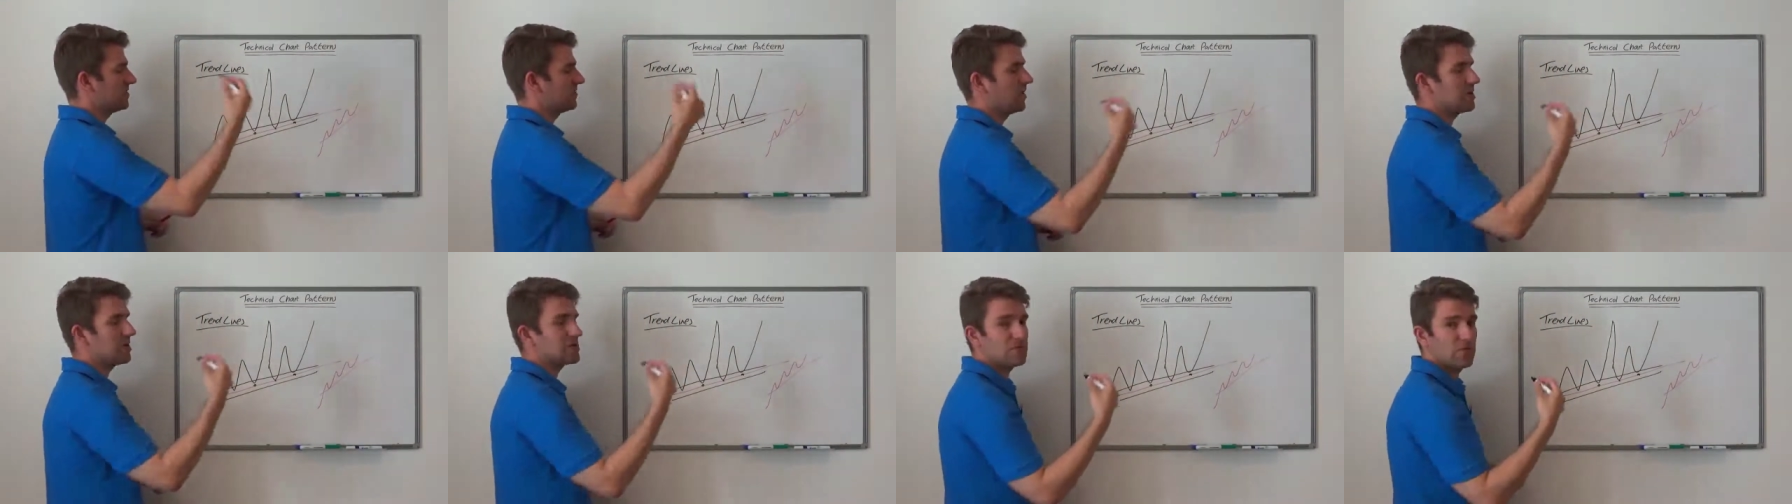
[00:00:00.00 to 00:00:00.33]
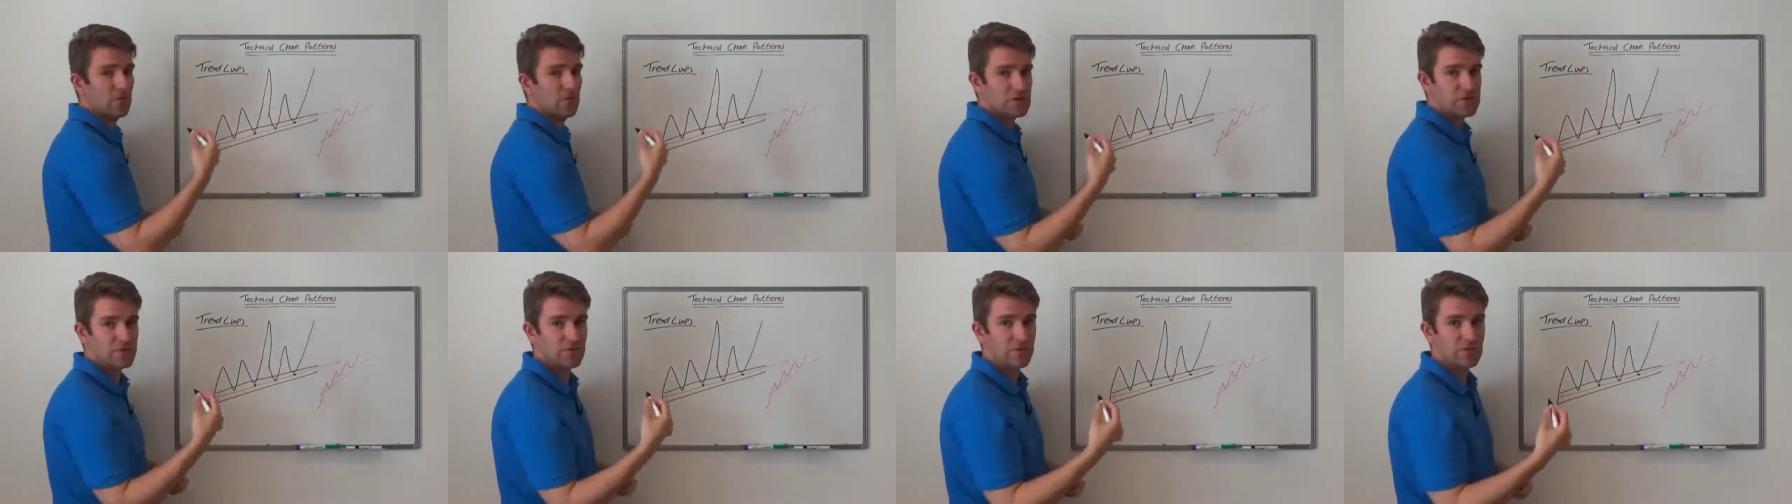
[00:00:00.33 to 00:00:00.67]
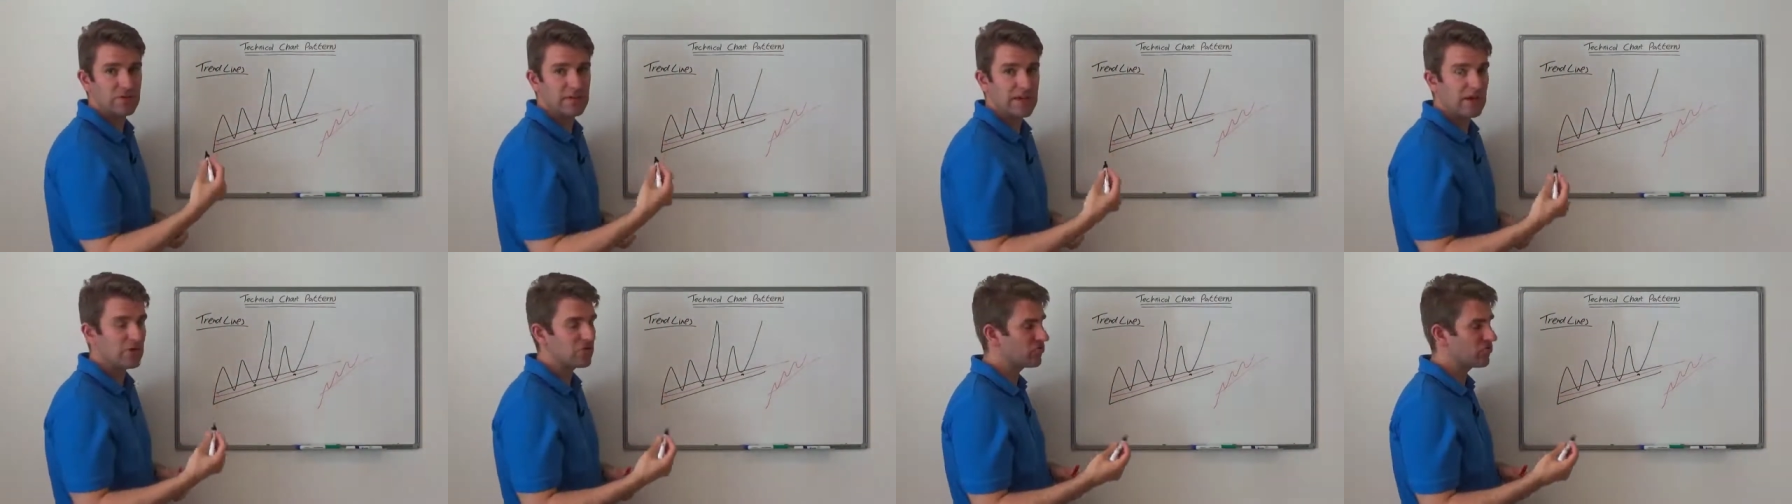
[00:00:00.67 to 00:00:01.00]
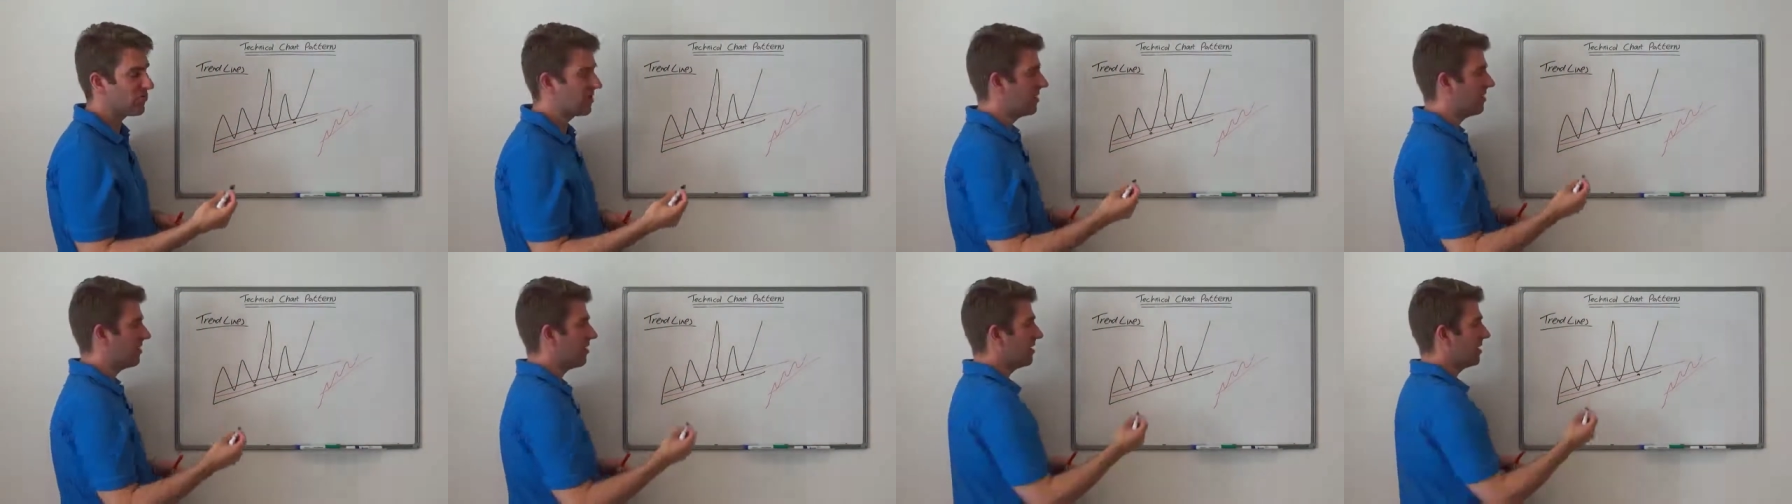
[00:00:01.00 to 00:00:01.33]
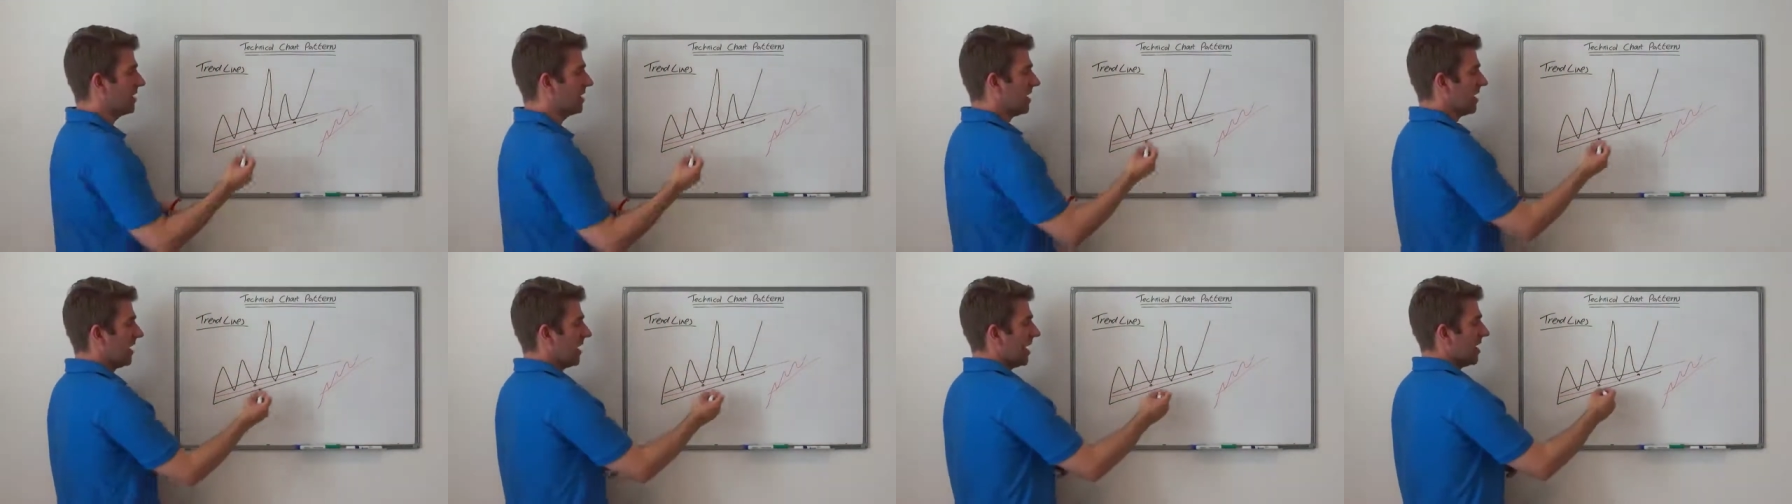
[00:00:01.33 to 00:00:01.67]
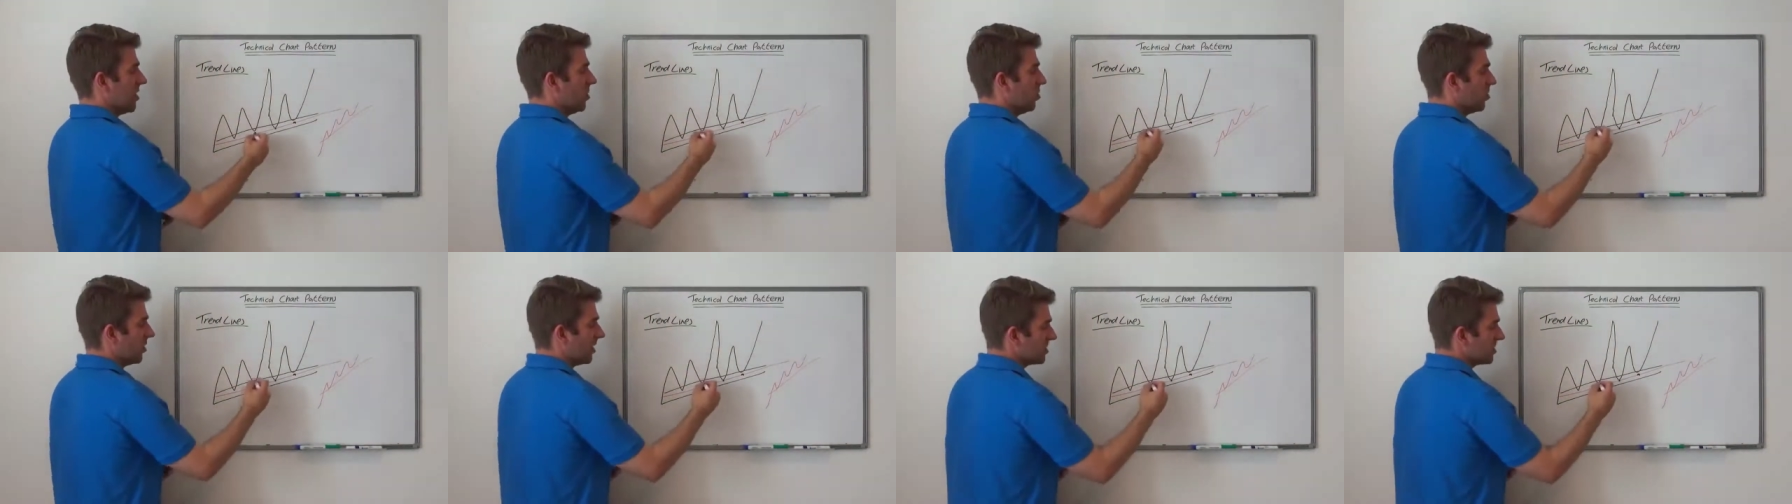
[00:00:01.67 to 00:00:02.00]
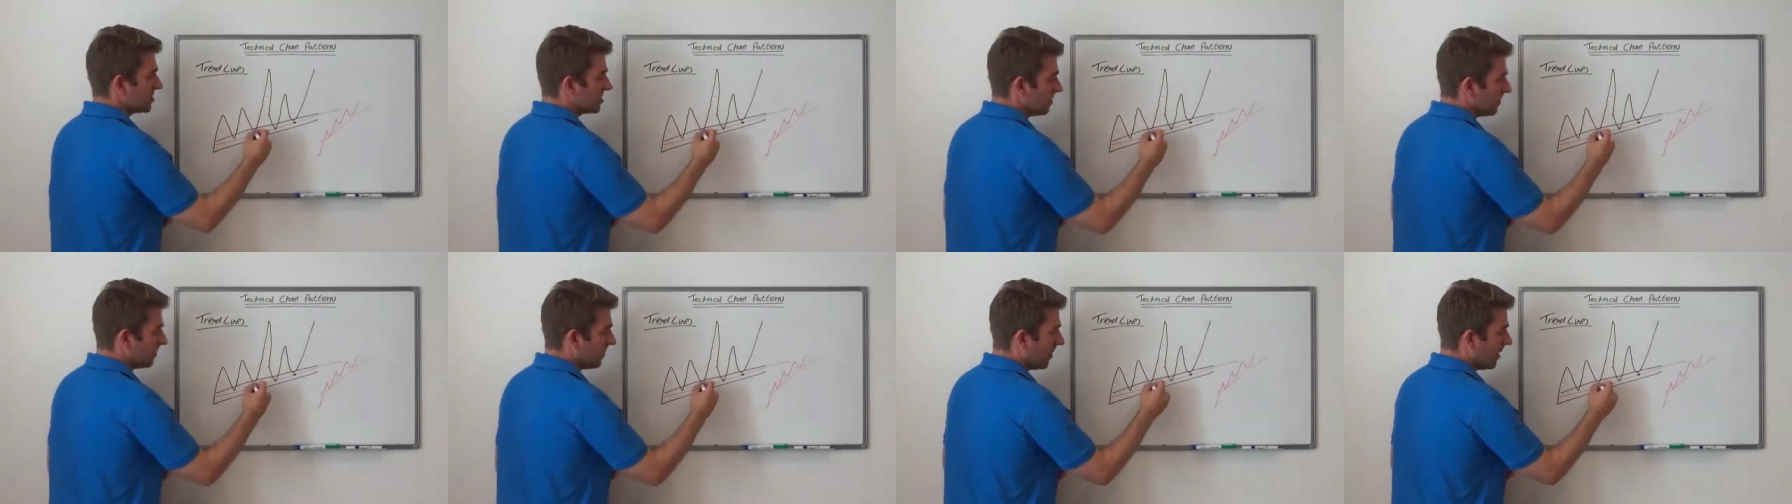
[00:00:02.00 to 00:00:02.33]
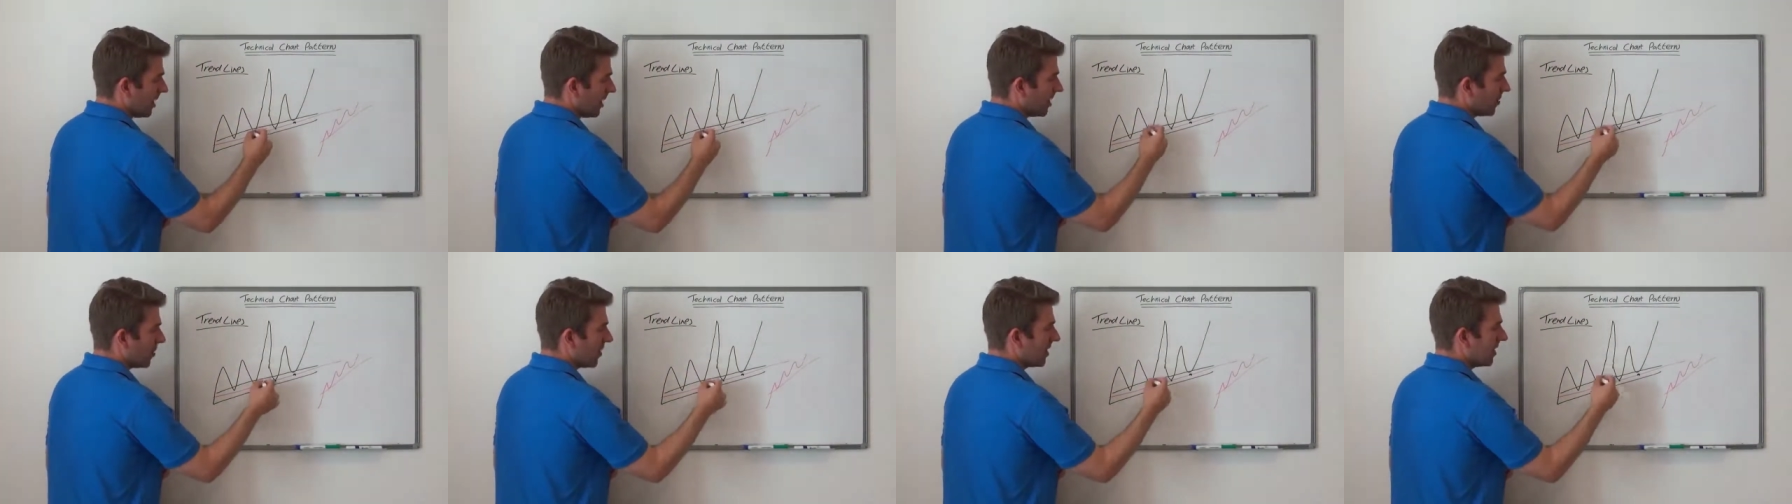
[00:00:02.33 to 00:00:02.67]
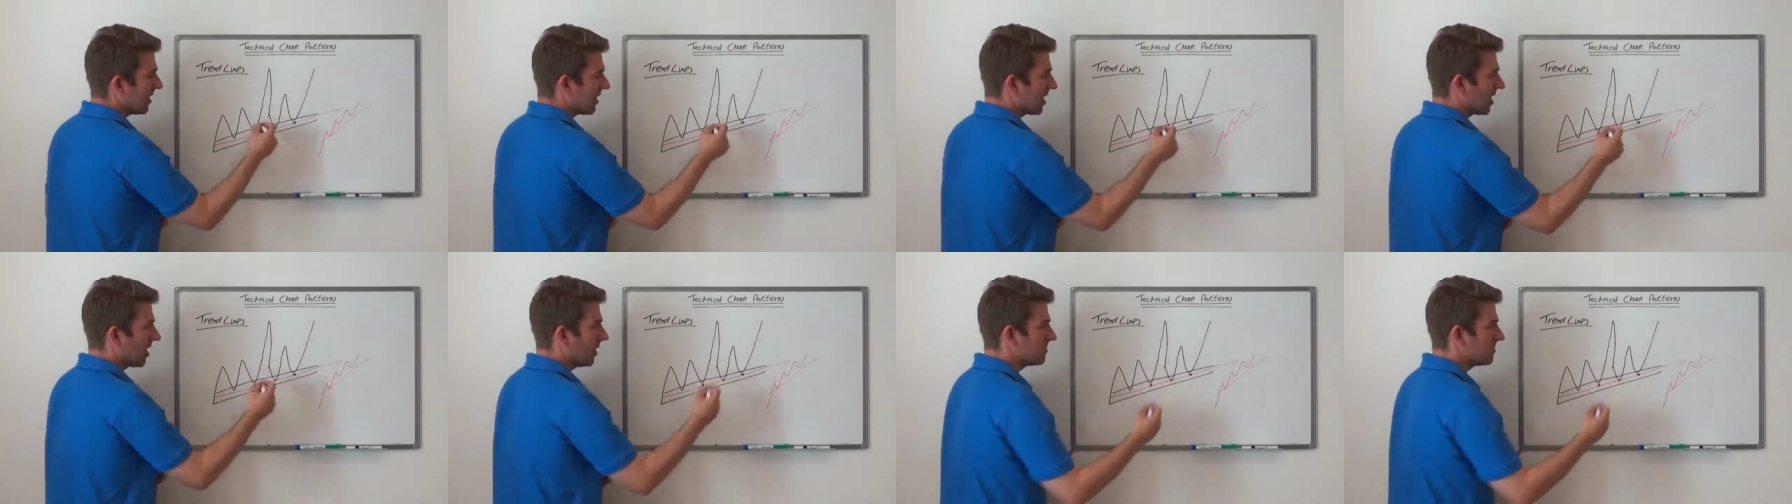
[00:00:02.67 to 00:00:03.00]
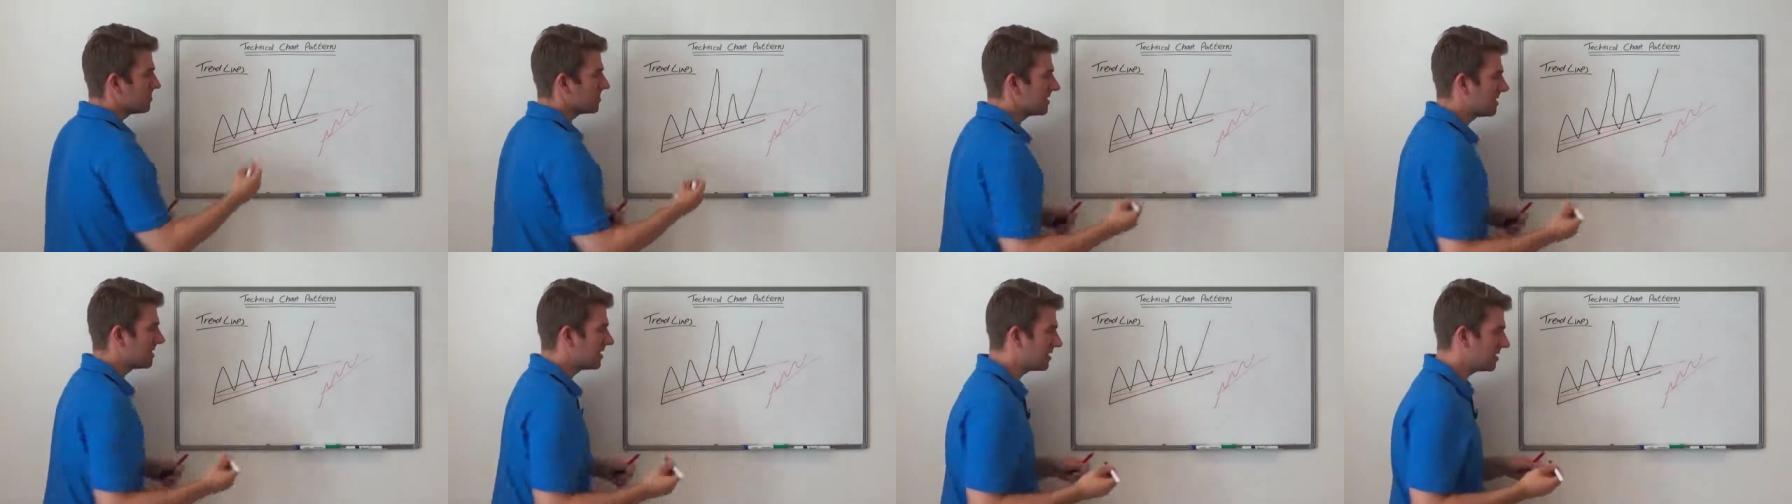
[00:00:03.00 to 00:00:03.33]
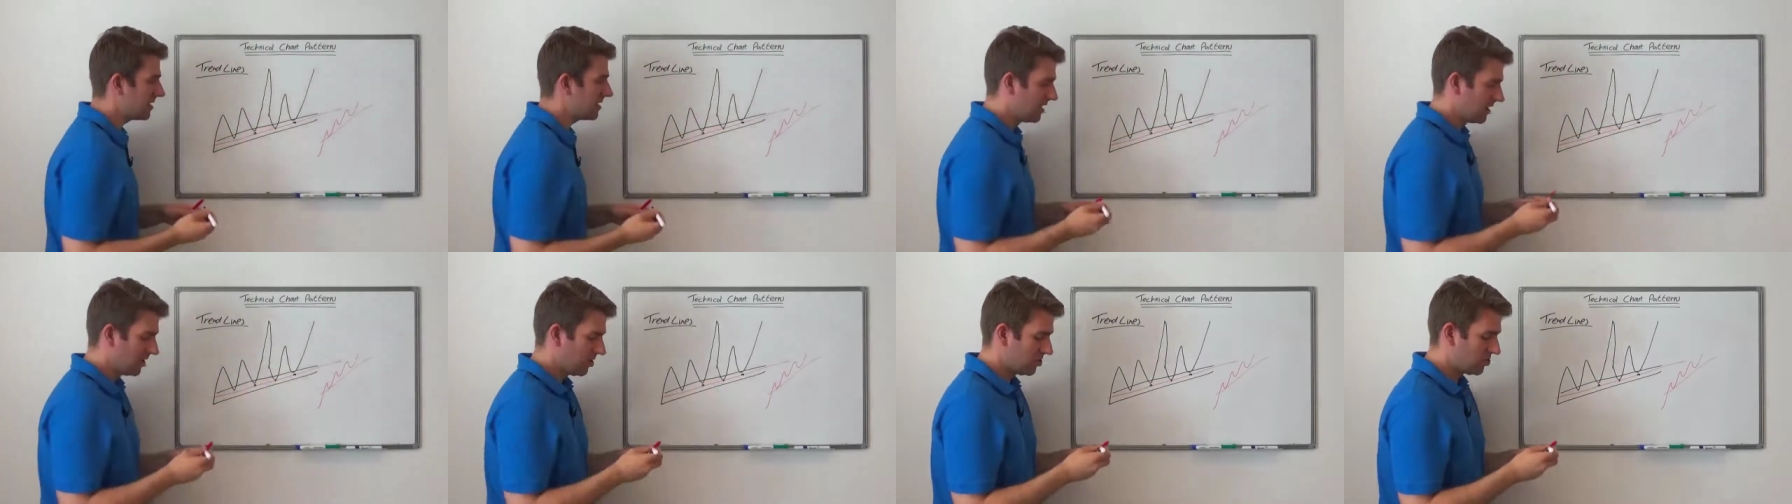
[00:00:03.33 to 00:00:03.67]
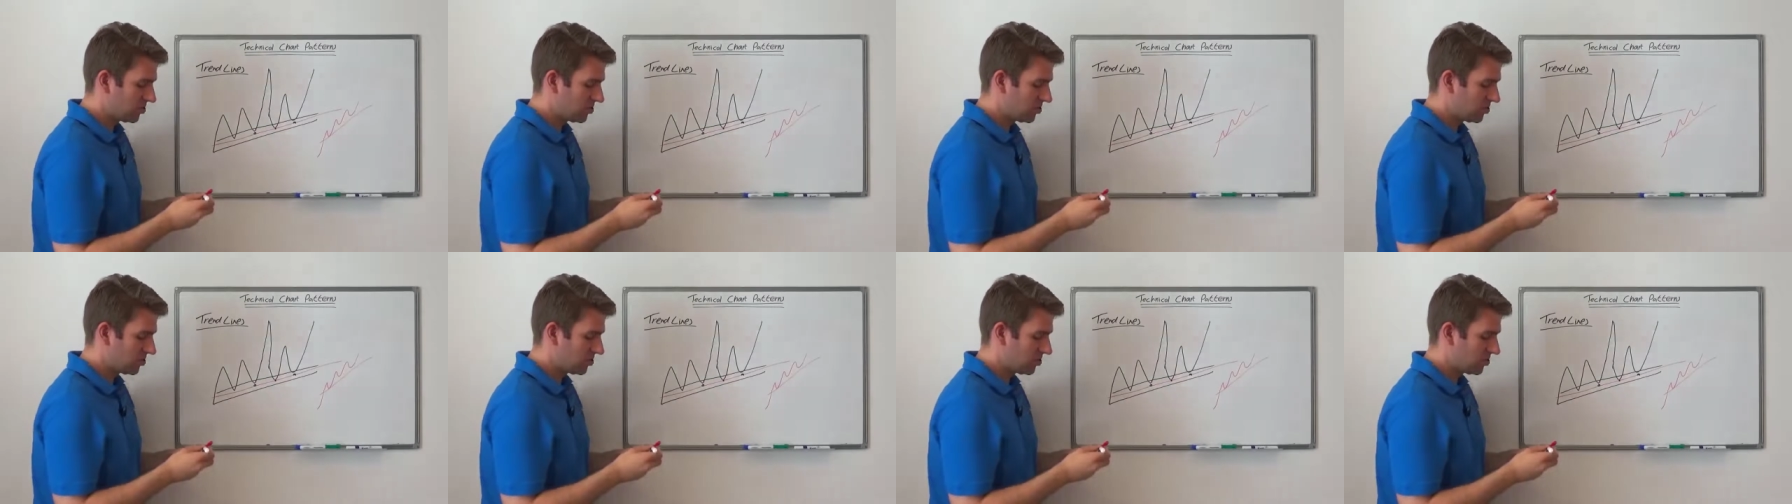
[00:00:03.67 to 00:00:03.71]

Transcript: vice versa for a downtrend line, and you're looking to buy when it comes in